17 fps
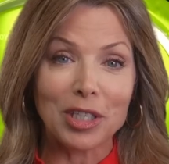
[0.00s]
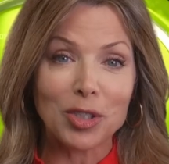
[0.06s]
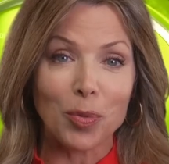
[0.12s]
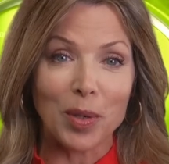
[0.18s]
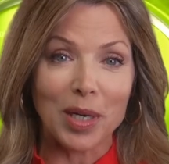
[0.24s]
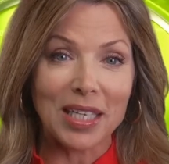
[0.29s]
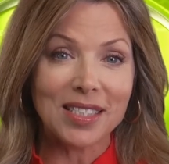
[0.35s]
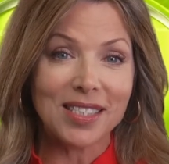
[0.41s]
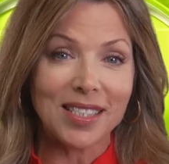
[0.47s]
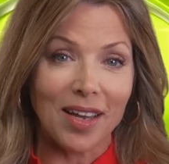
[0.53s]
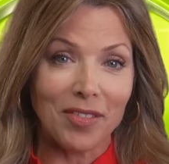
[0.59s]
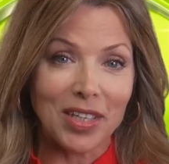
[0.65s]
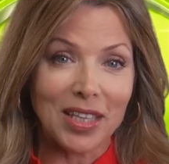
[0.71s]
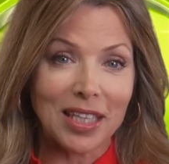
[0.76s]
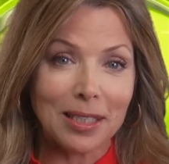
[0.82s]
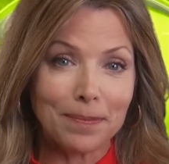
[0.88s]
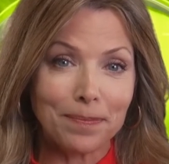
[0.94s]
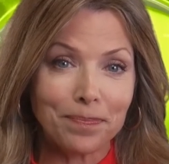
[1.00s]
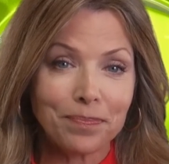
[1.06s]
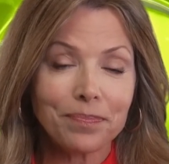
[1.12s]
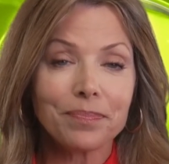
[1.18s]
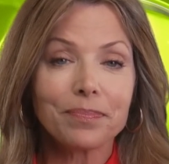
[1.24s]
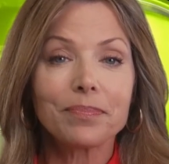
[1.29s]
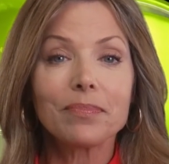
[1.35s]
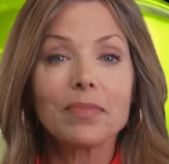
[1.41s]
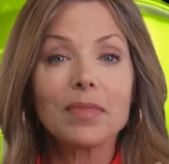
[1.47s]
the 27th.
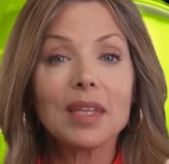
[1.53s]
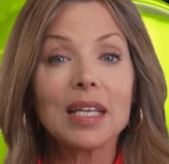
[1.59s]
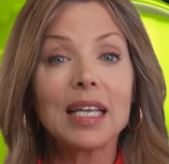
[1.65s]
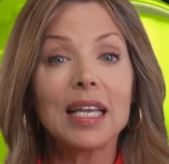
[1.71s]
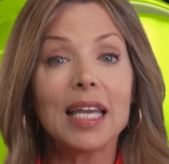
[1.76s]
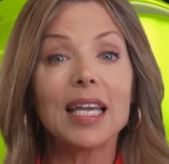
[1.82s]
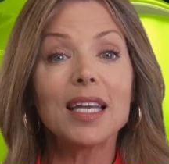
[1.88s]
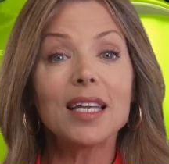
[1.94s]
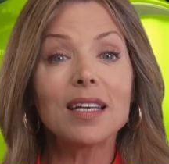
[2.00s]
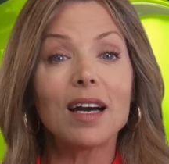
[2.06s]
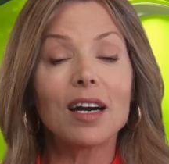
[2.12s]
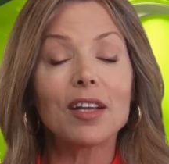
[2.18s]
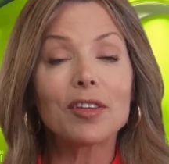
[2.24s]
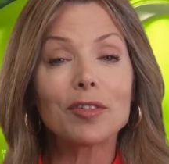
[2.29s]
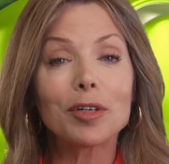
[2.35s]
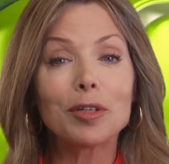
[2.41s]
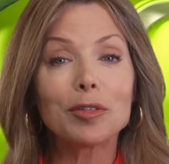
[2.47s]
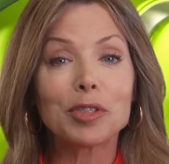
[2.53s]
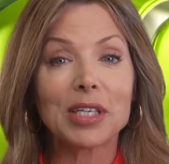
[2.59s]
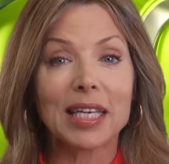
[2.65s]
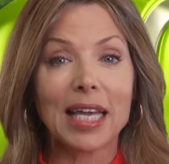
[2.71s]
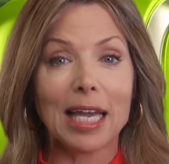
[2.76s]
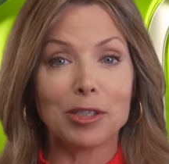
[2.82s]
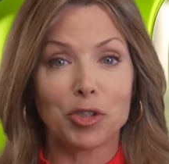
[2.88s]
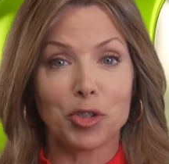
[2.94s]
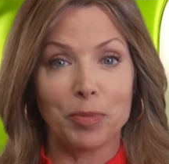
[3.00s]
In other news, in
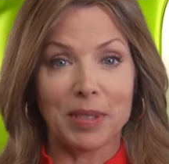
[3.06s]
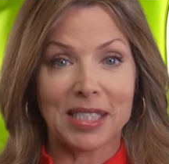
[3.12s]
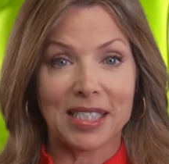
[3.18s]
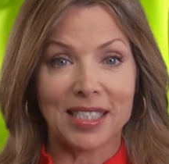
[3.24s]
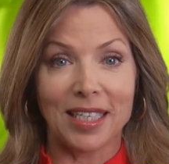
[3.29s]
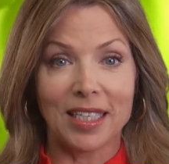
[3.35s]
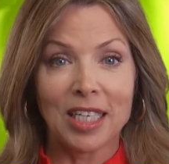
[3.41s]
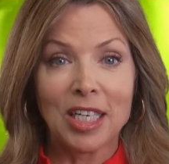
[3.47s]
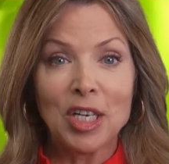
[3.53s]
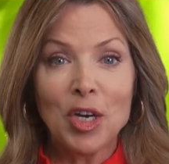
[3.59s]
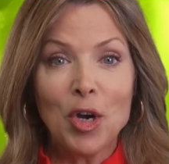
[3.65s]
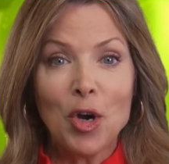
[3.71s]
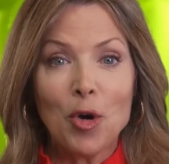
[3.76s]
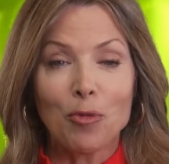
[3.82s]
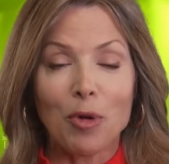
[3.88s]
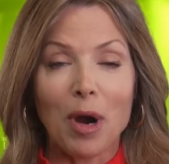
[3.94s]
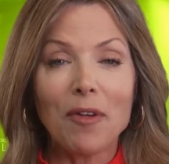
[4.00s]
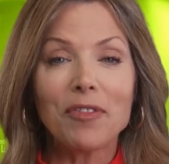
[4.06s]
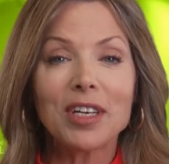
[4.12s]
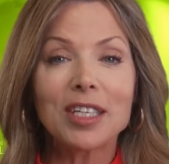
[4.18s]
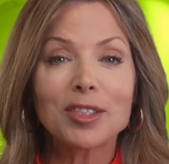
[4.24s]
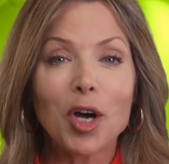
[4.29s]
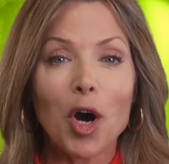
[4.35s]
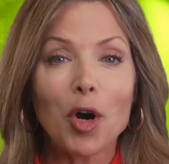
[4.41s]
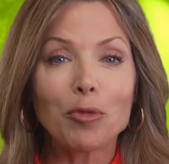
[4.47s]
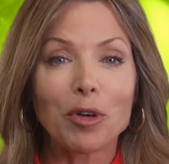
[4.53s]
case you missed it, Rafa
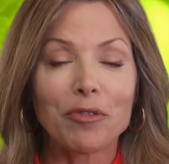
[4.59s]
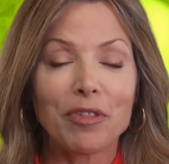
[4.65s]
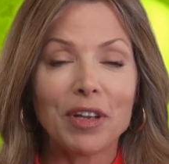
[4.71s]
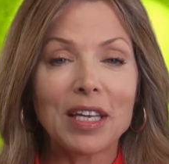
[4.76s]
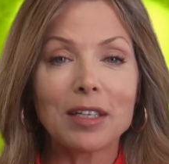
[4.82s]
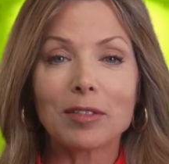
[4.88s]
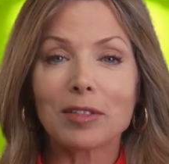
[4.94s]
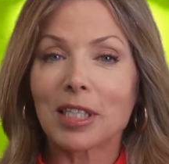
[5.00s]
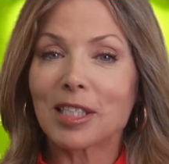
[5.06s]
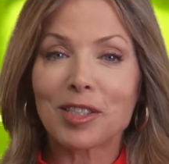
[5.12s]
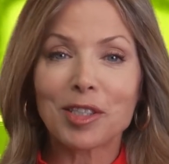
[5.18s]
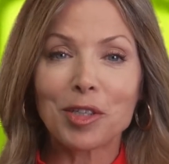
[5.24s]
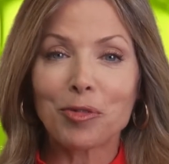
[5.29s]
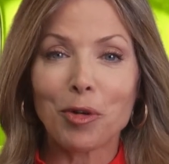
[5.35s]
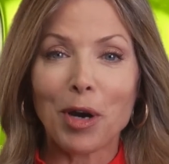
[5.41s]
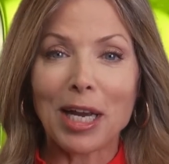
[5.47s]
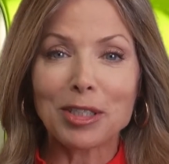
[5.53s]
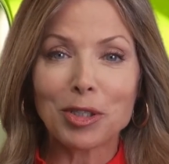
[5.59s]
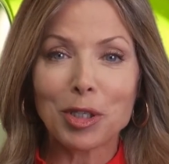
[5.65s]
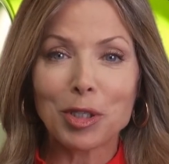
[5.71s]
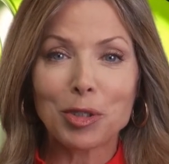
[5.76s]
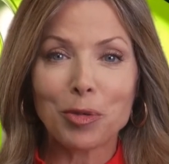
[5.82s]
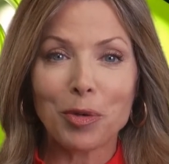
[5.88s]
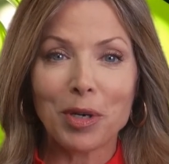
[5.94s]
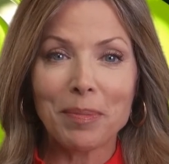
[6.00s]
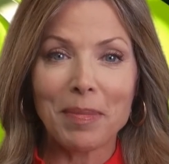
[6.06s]
Nadal revealed his
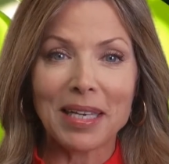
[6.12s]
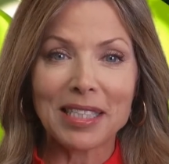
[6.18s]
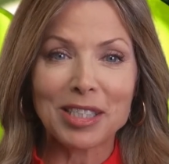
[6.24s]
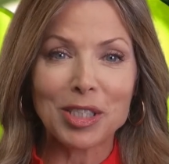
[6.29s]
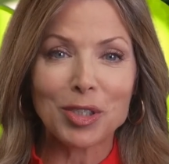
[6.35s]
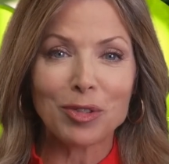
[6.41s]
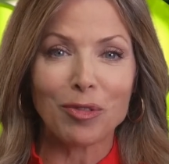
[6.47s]
congratulatory message